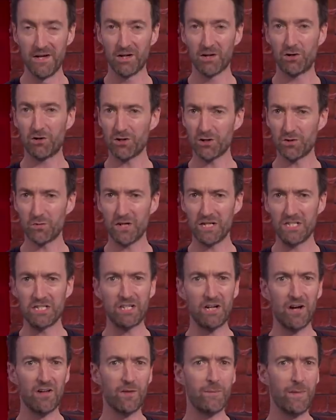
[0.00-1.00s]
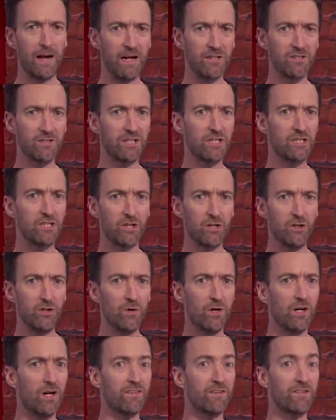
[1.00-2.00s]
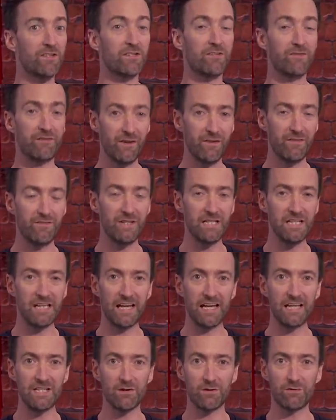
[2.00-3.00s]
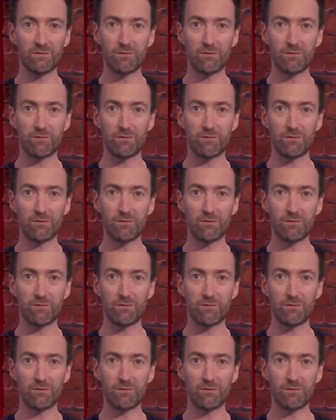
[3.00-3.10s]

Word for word: Crosswinds cut the peloton in two after just 50k's of